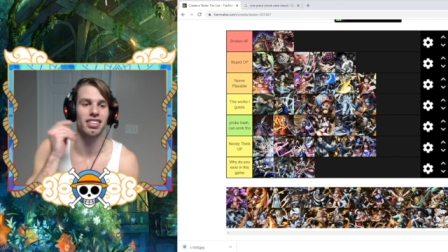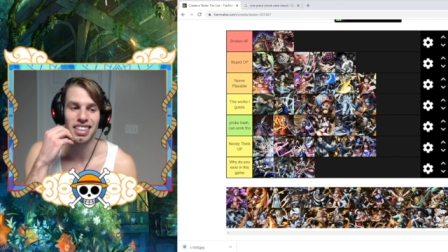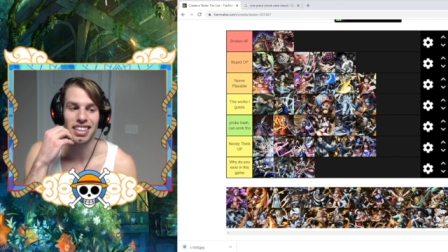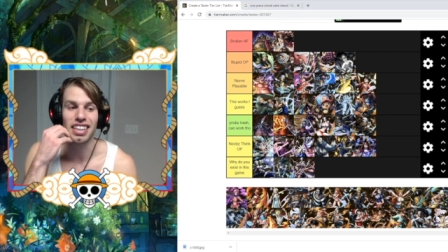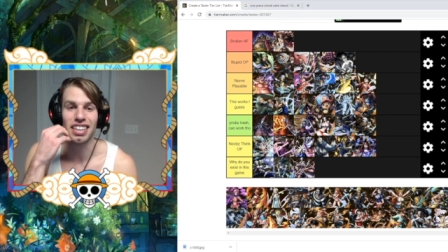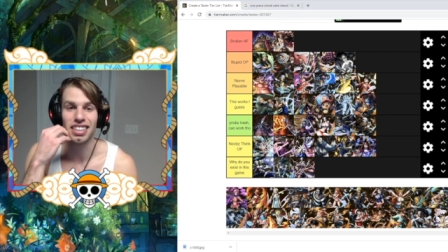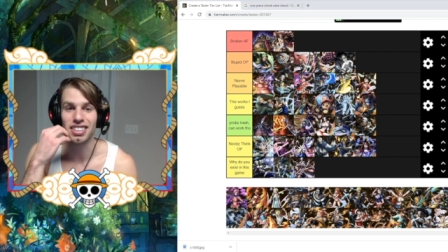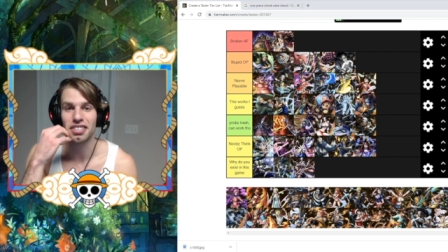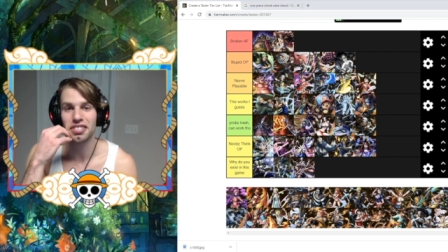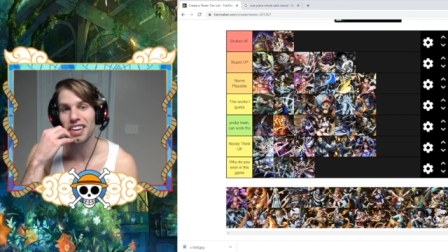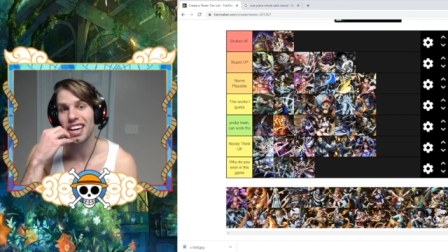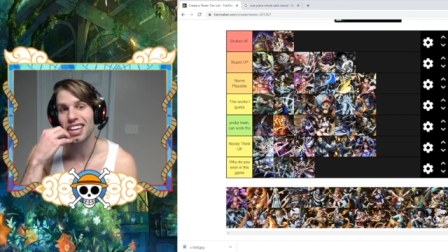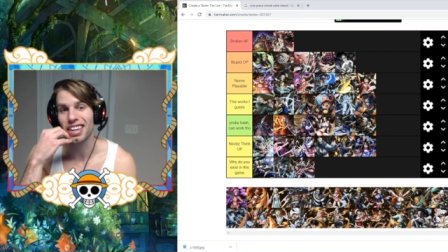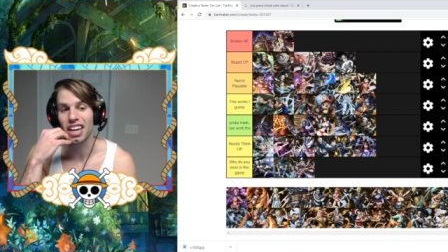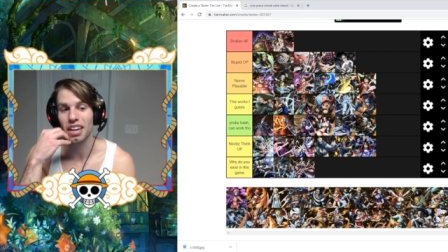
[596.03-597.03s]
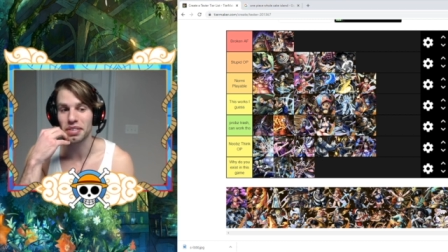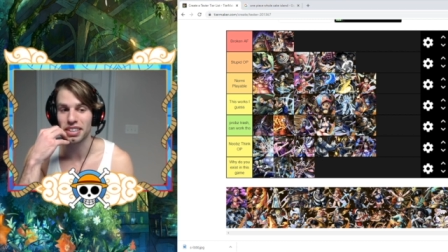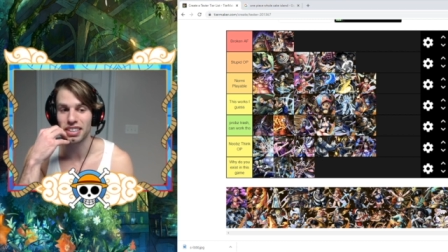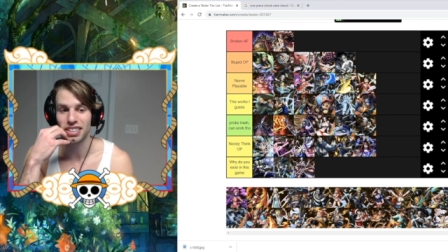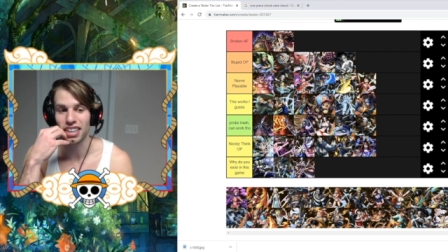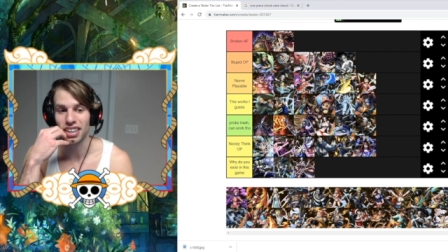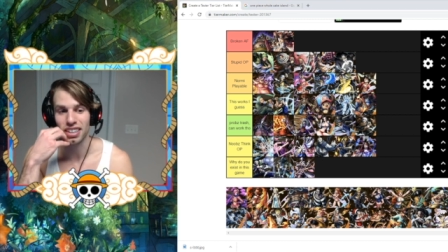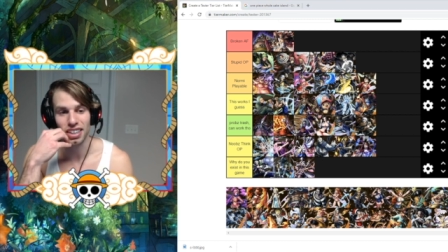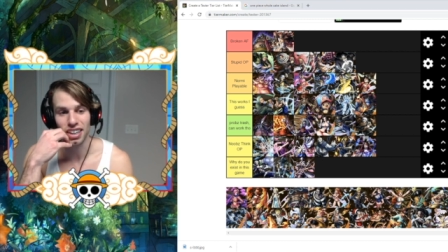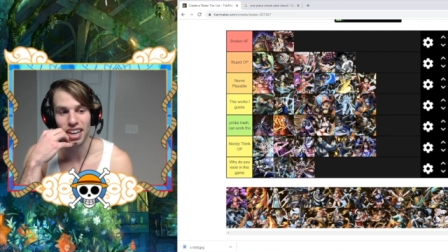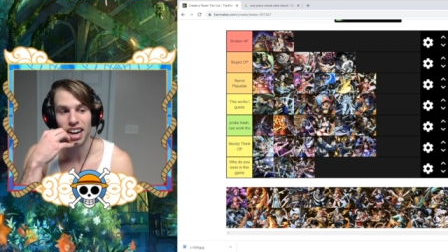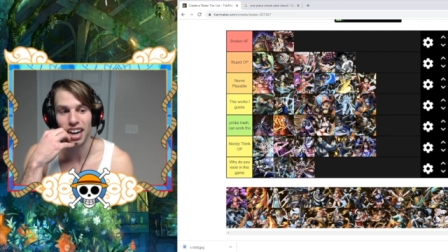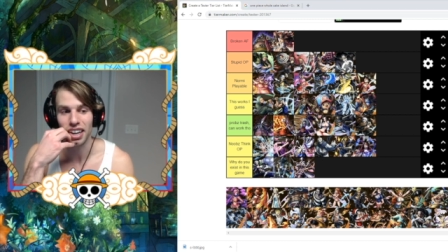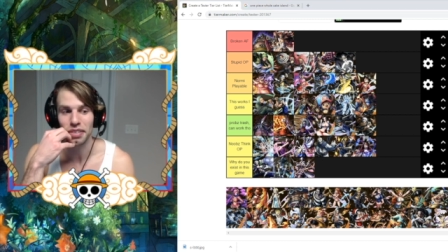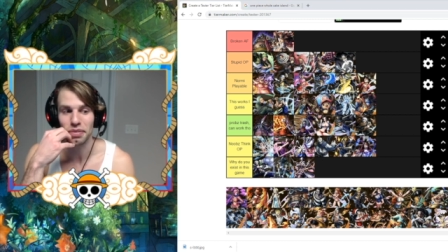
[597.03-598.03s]
it can do fat damage, not gonna
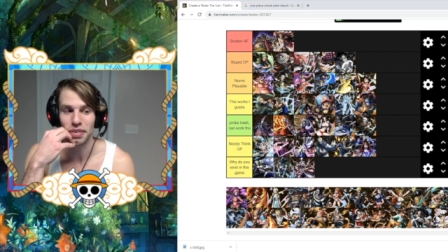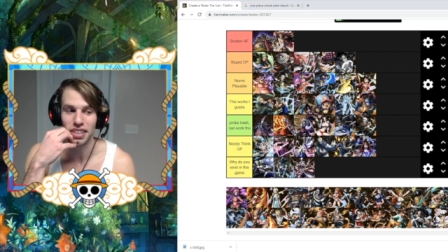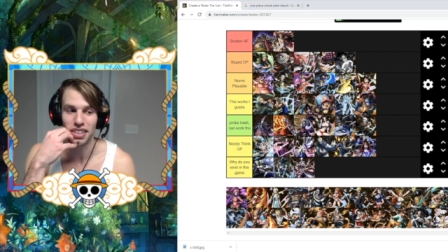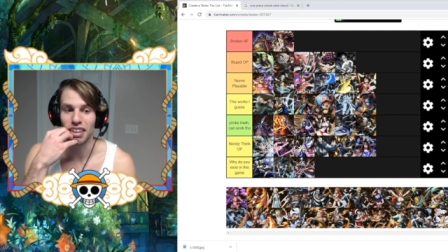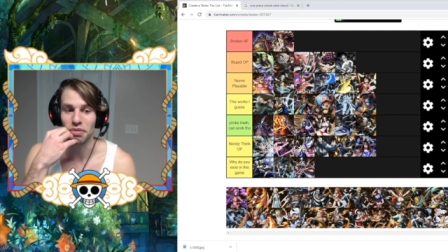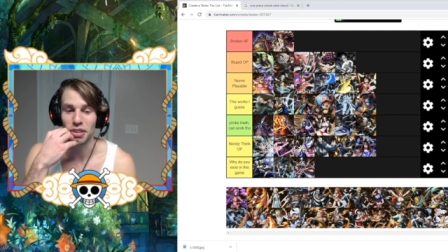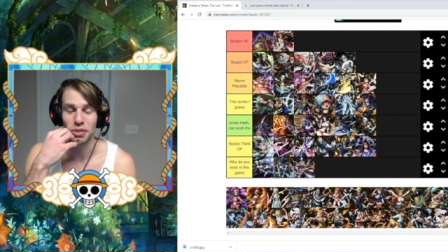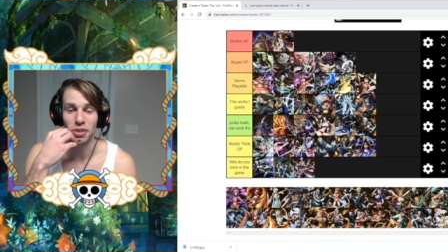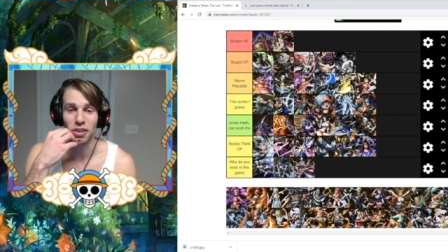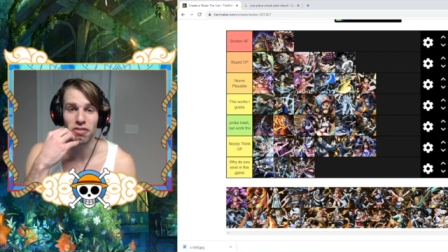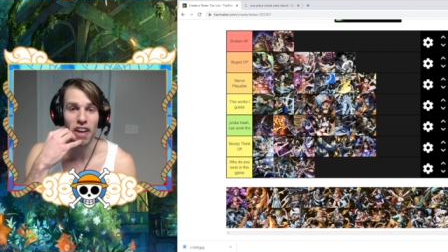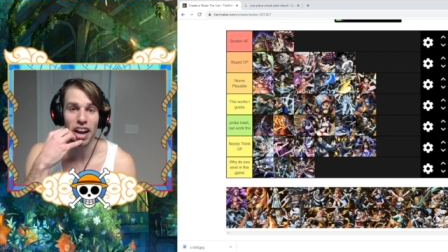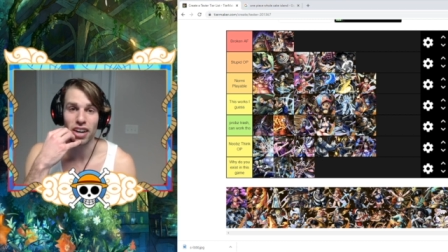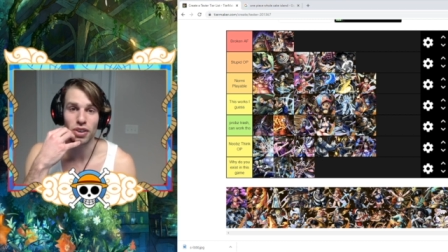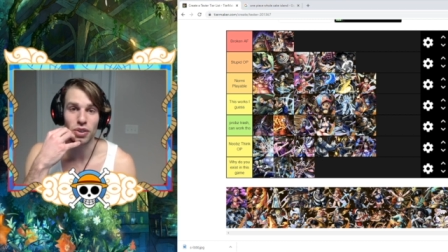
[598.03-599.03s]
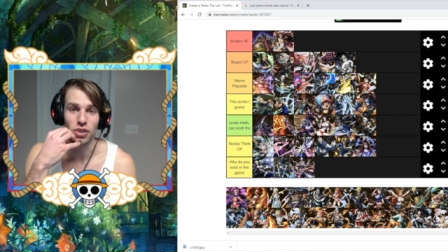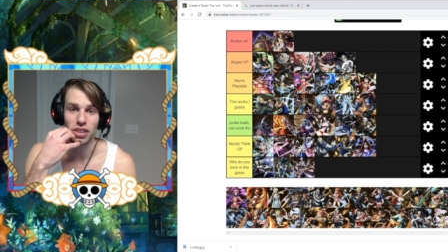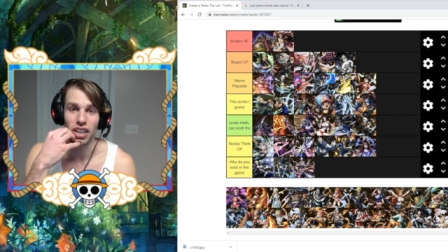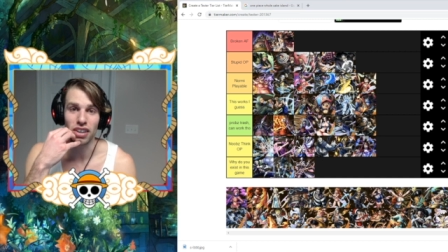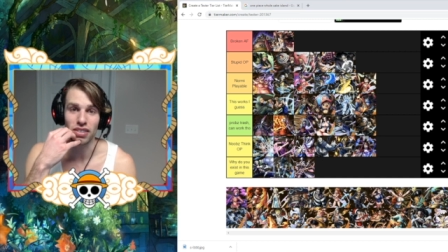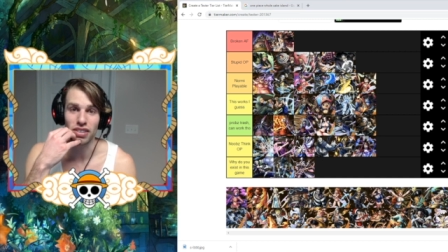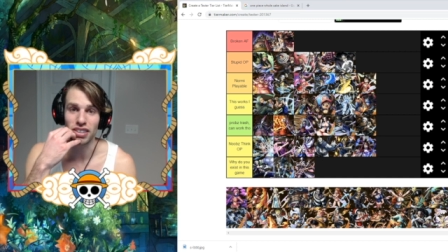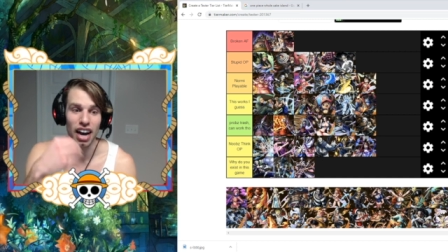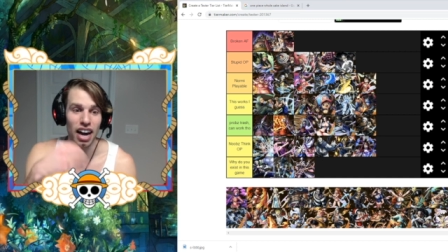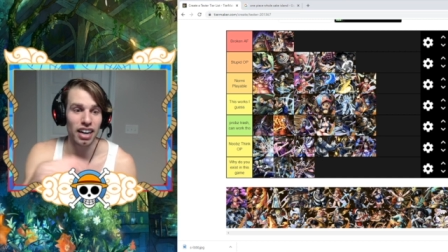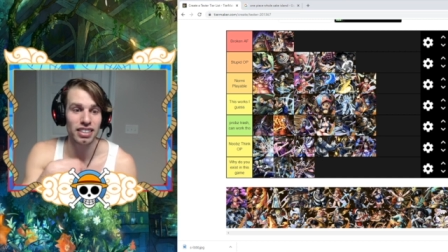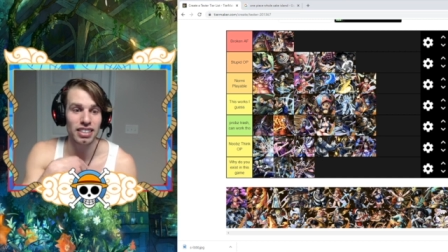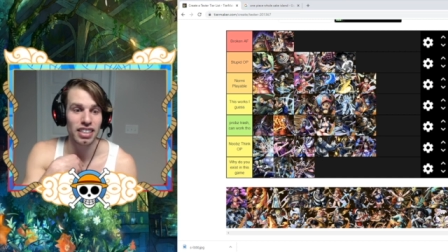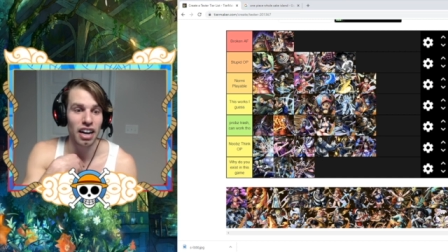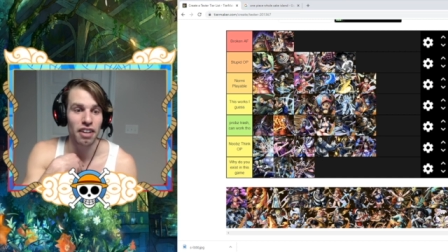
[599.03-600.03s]
lie, but it must be a fat cooldown because honestly,